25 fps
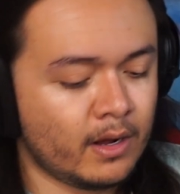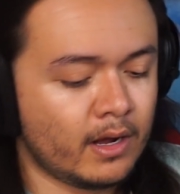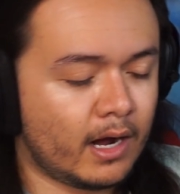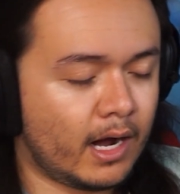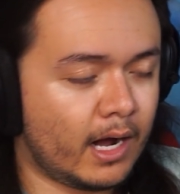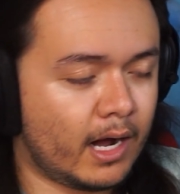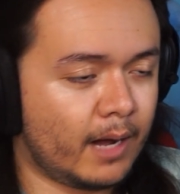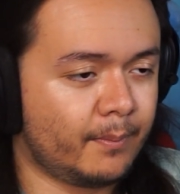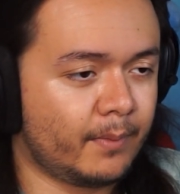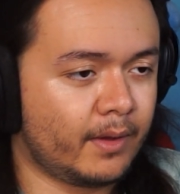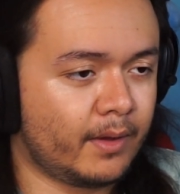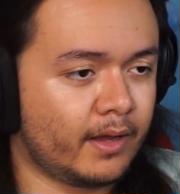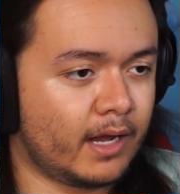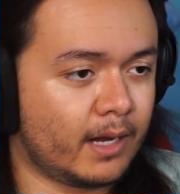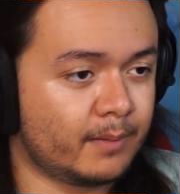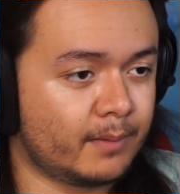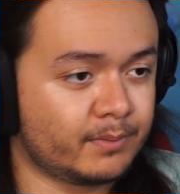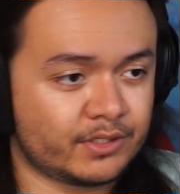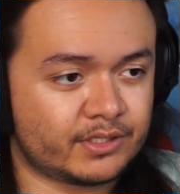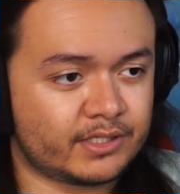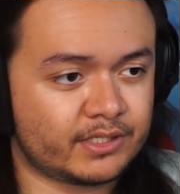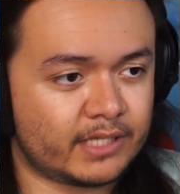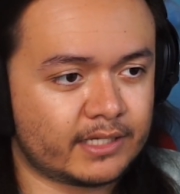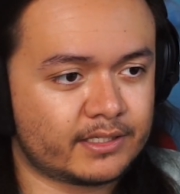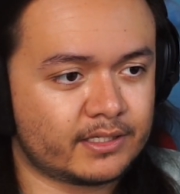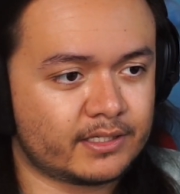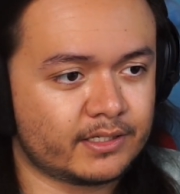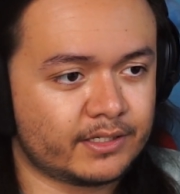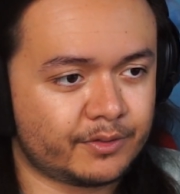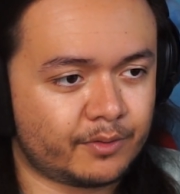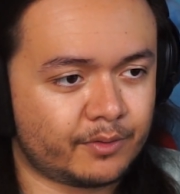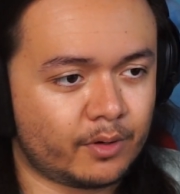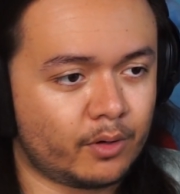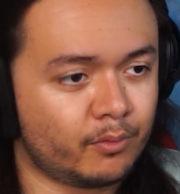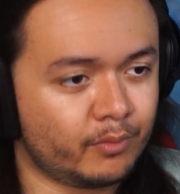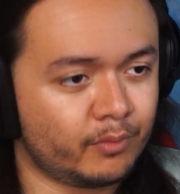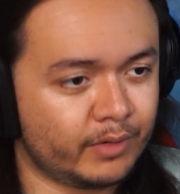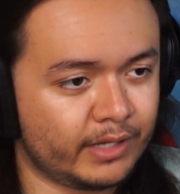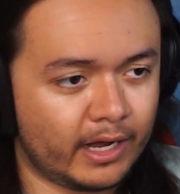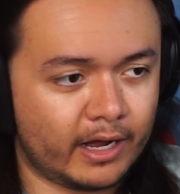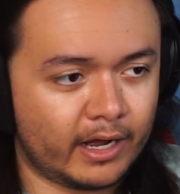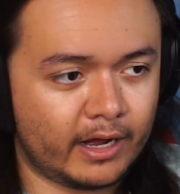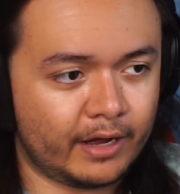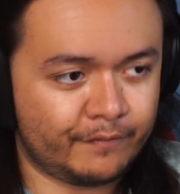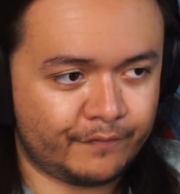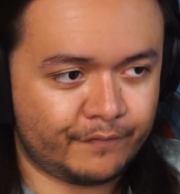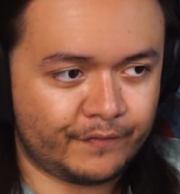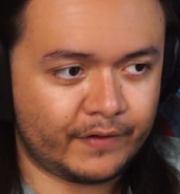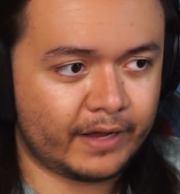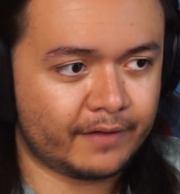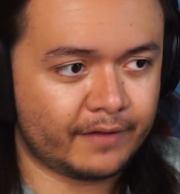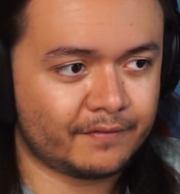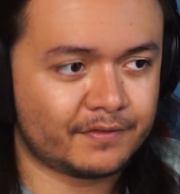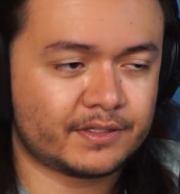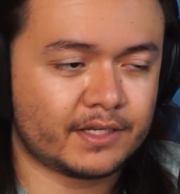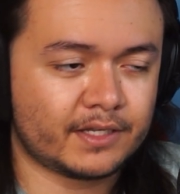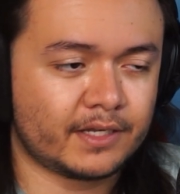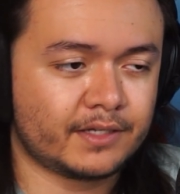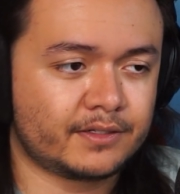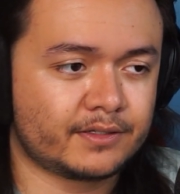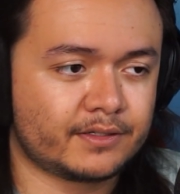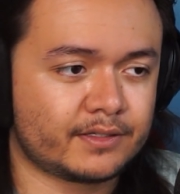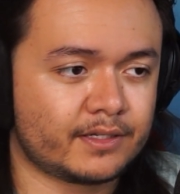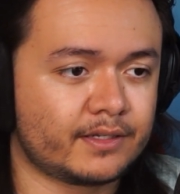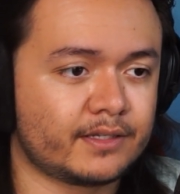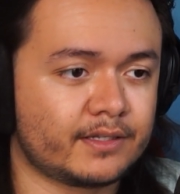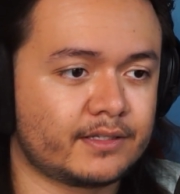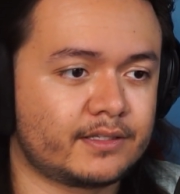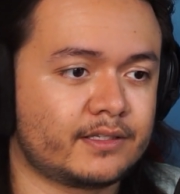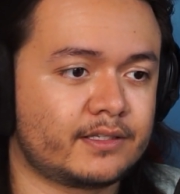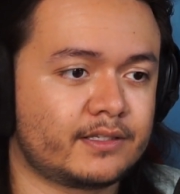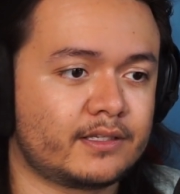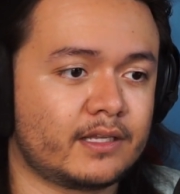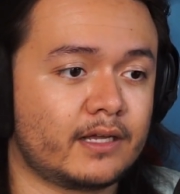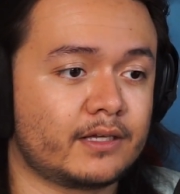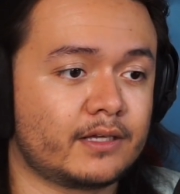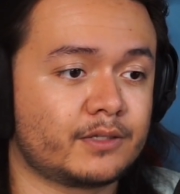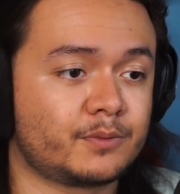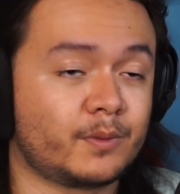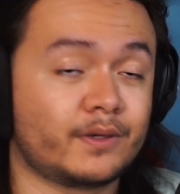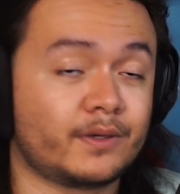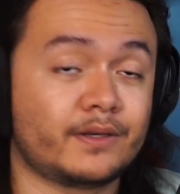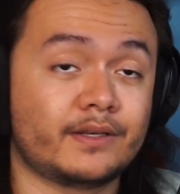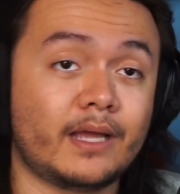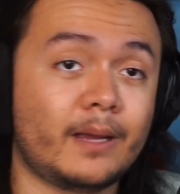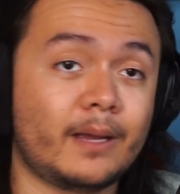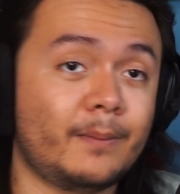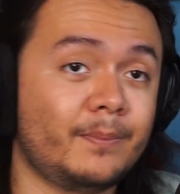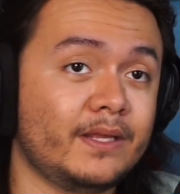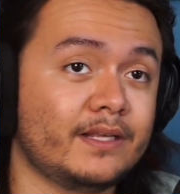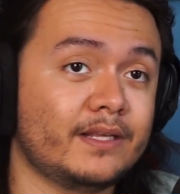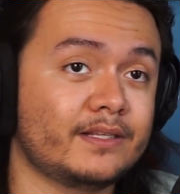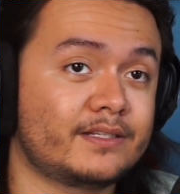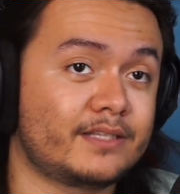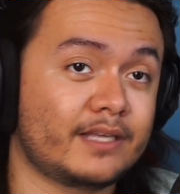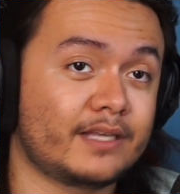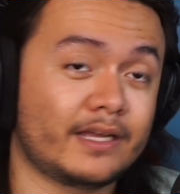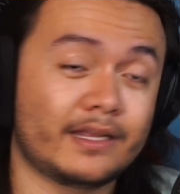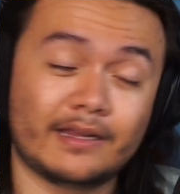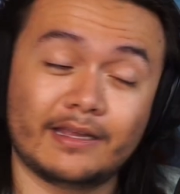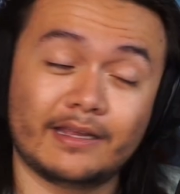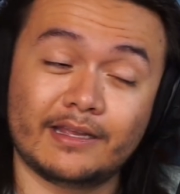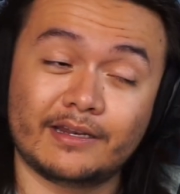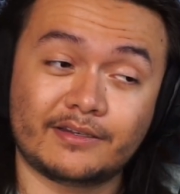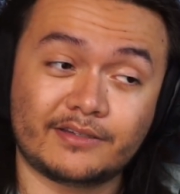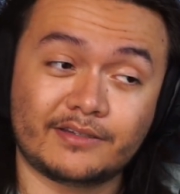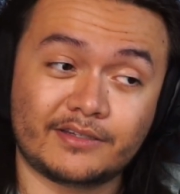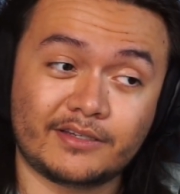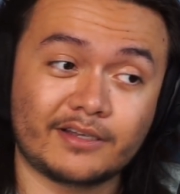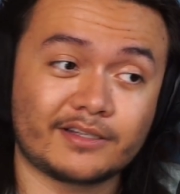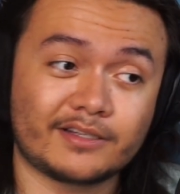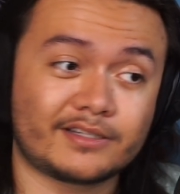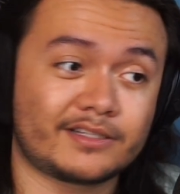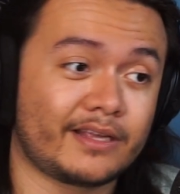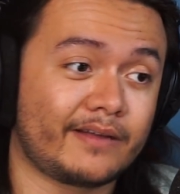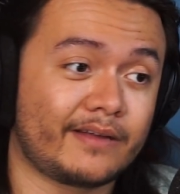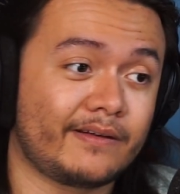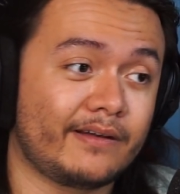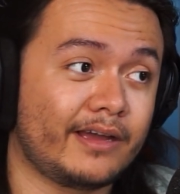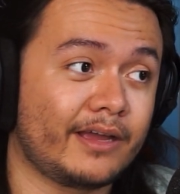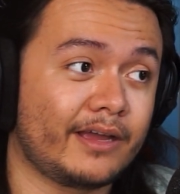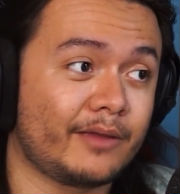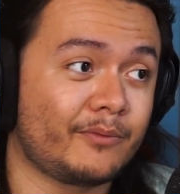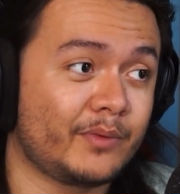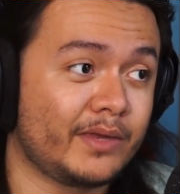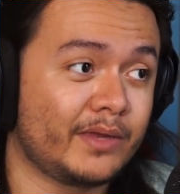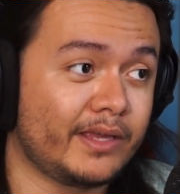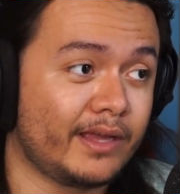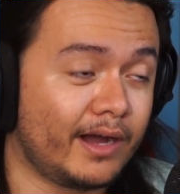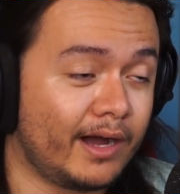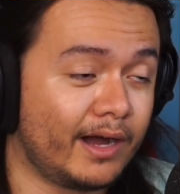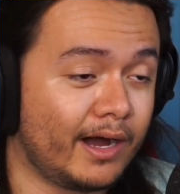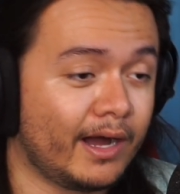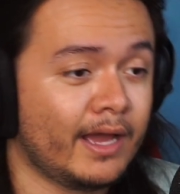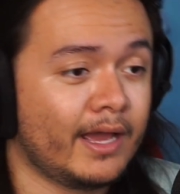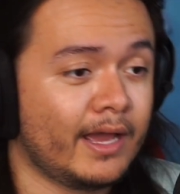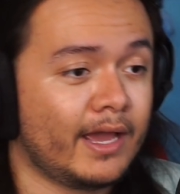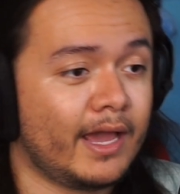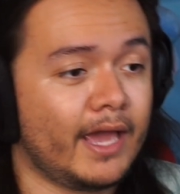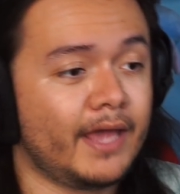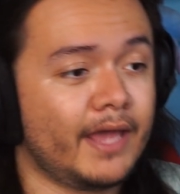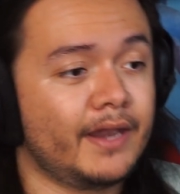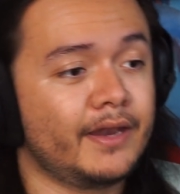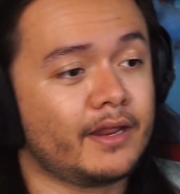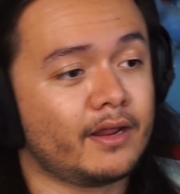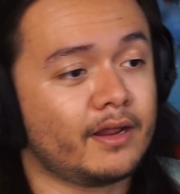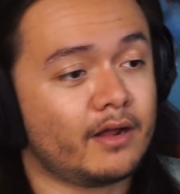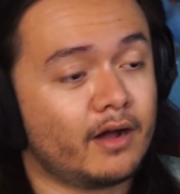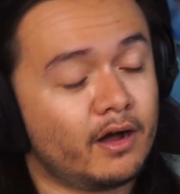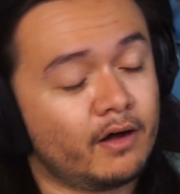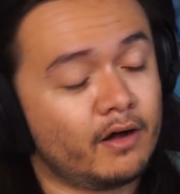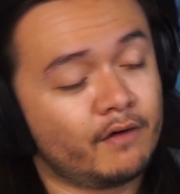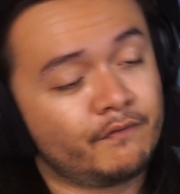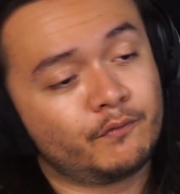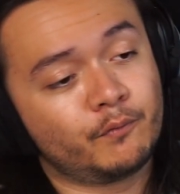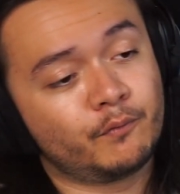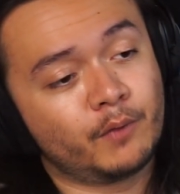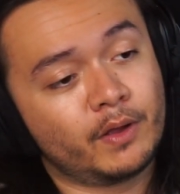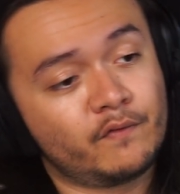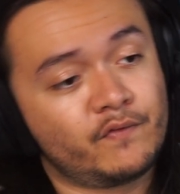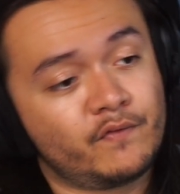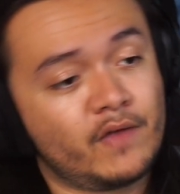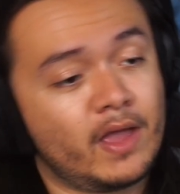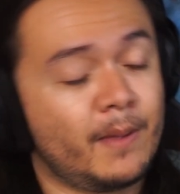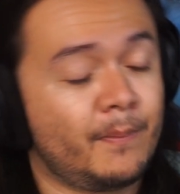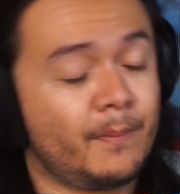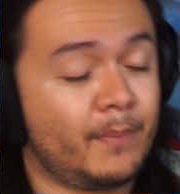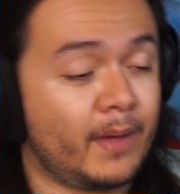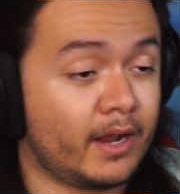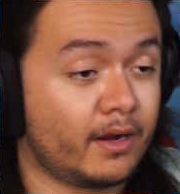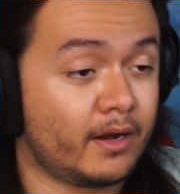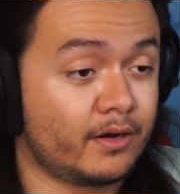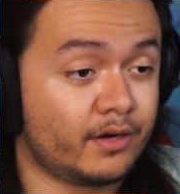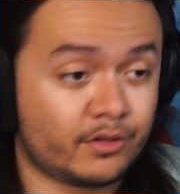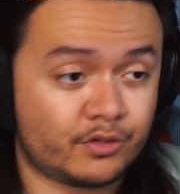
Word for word: I'm just guessing there only are 5 stages and this is the last one. That being said, it does sound like we are ending off with a banger.